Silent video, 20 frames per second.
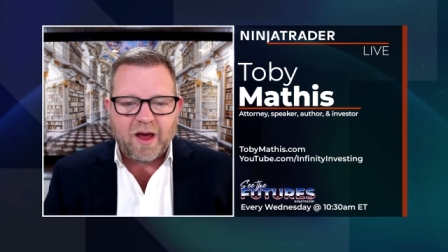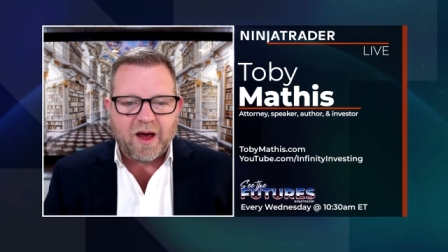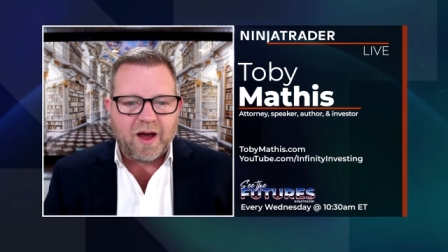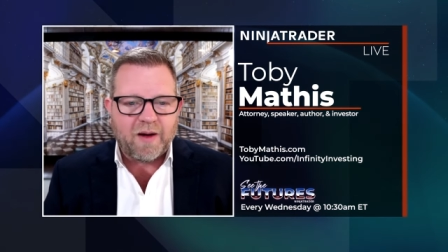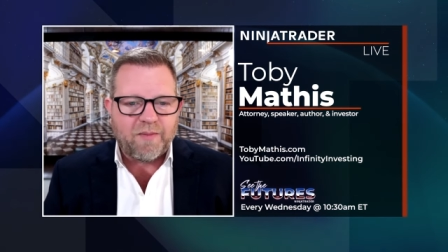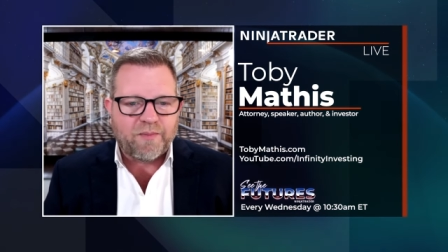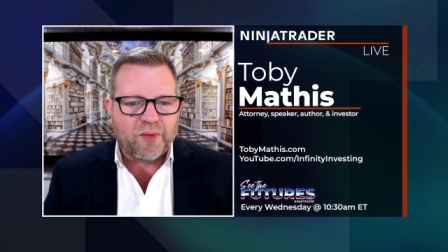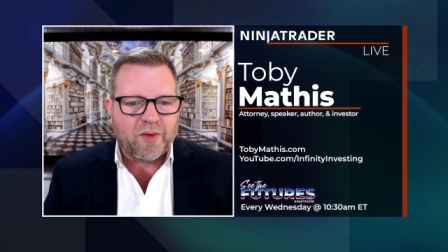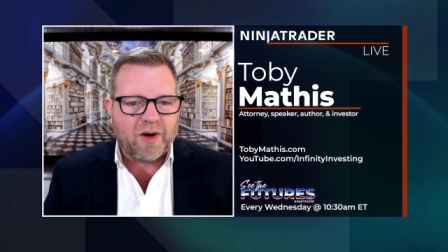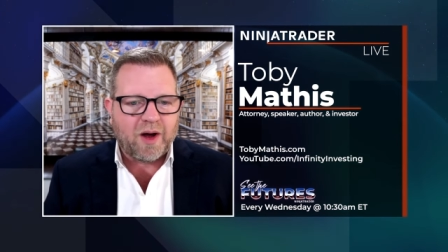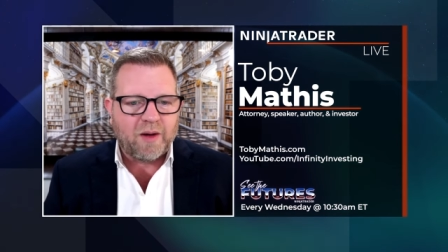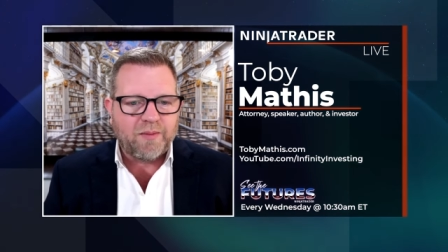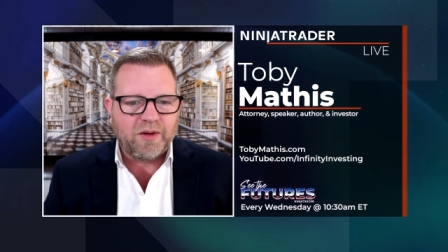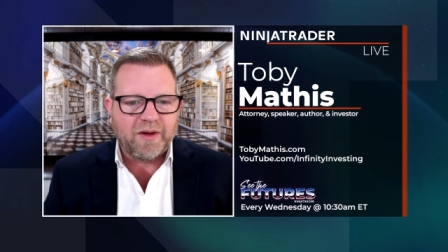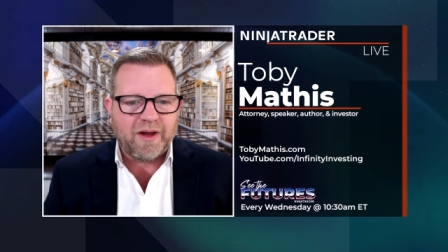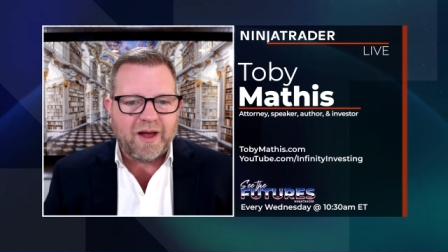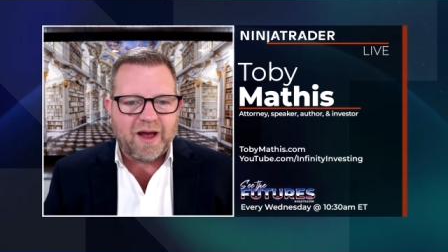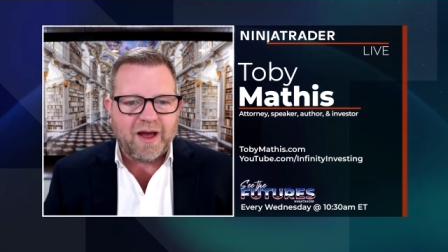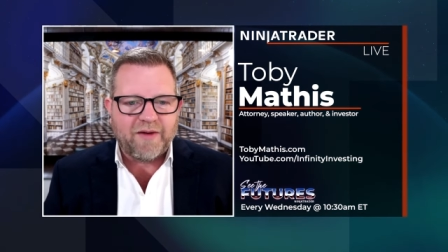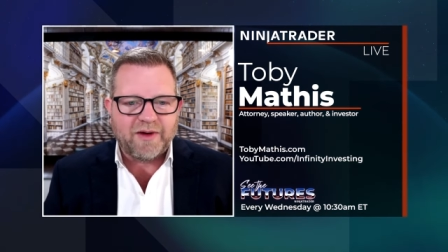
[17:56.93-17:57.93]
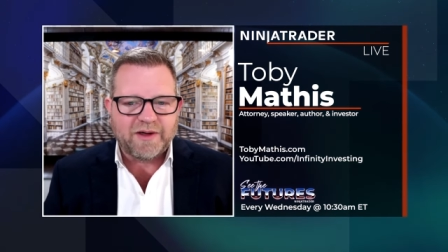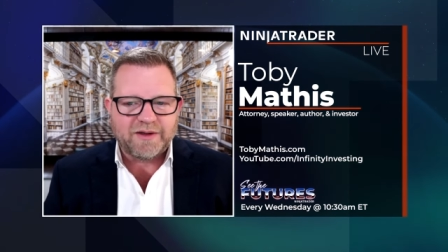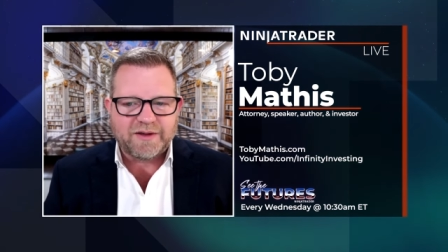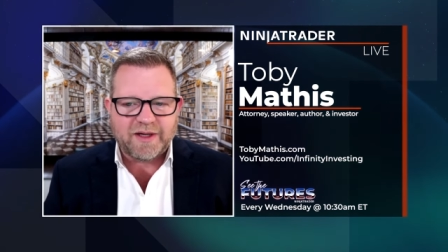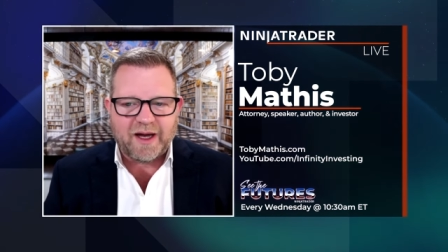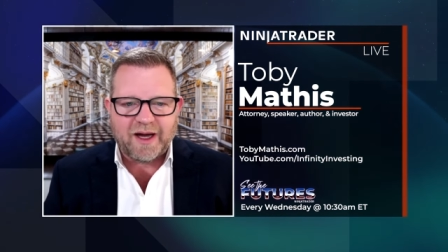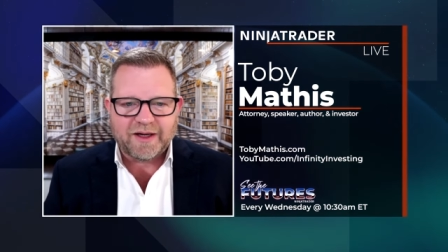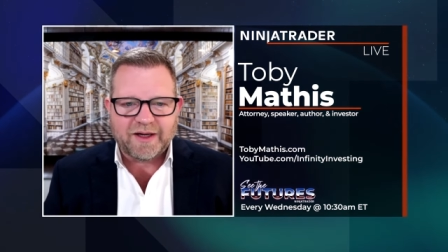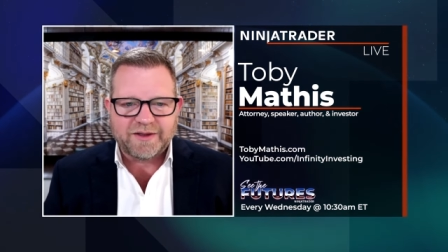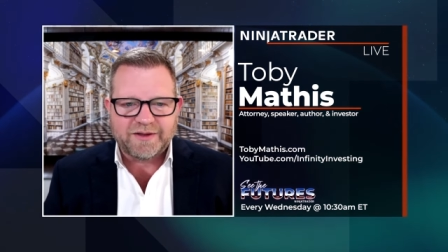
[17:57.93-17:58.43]
I'd probably have it
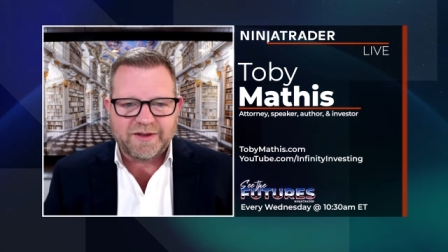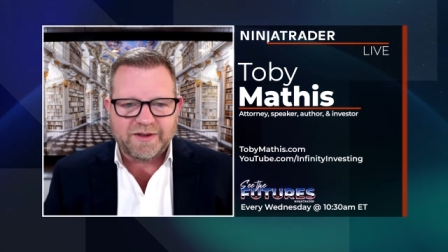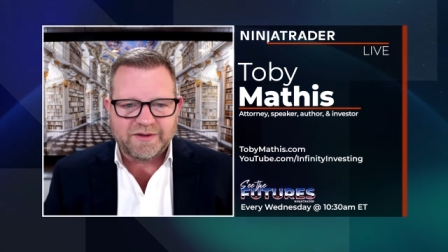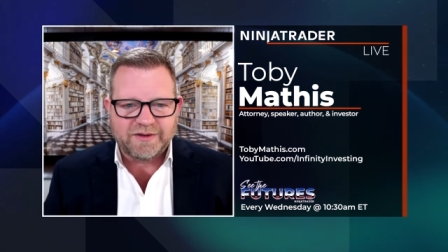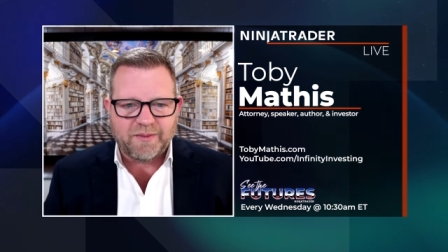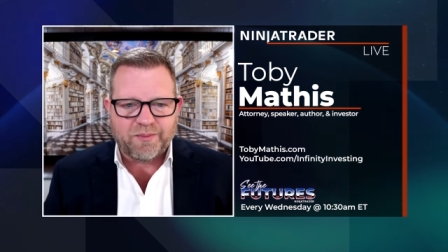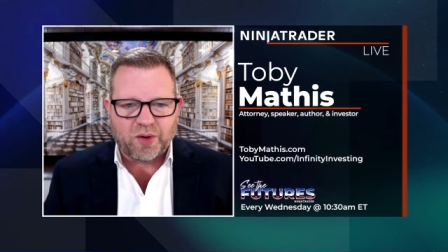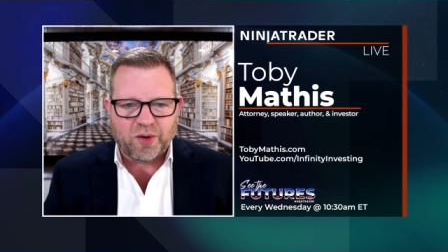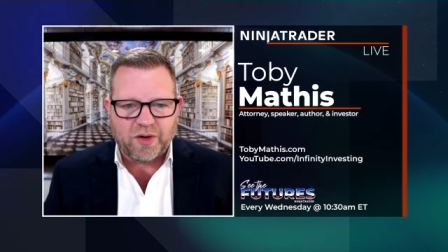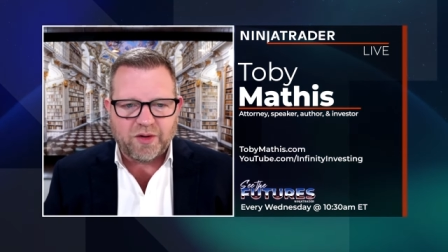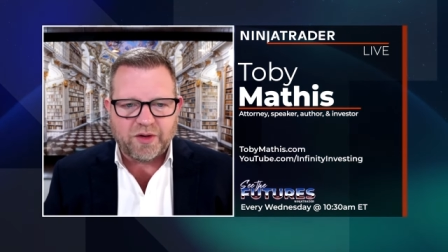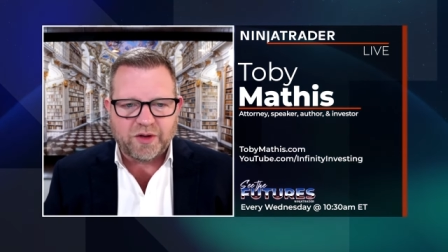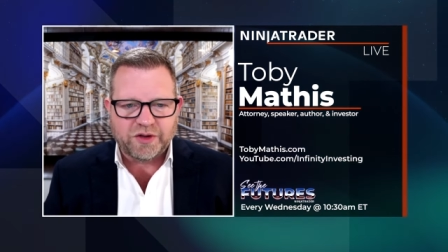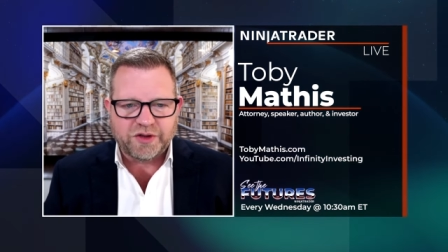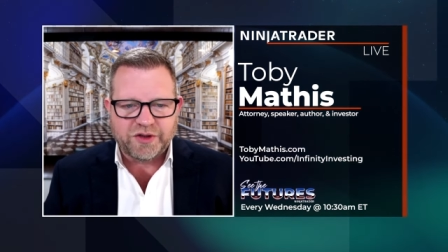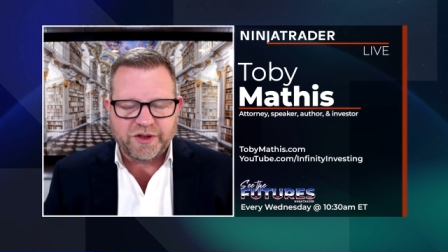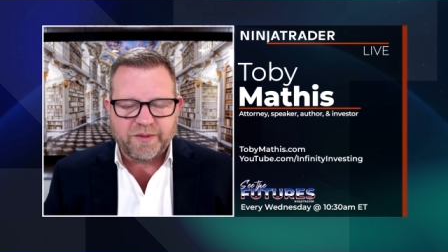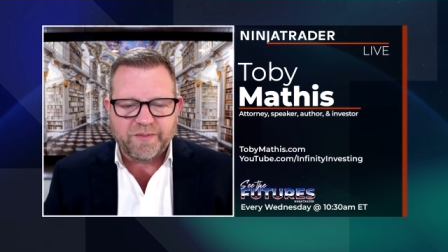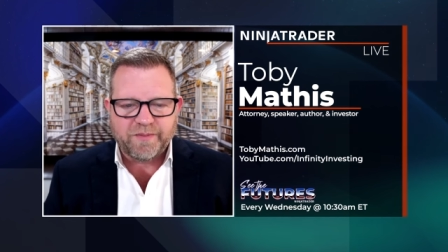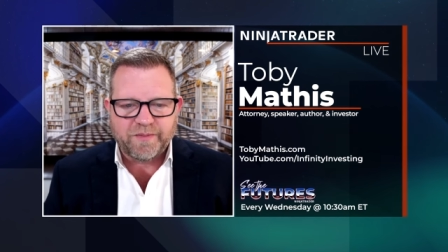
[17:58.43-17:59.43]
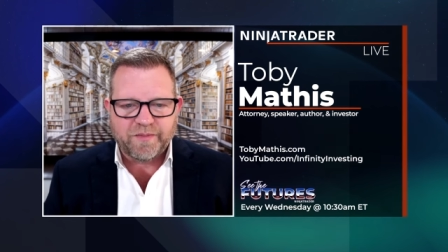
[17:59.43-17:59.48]
taxed as a partnership.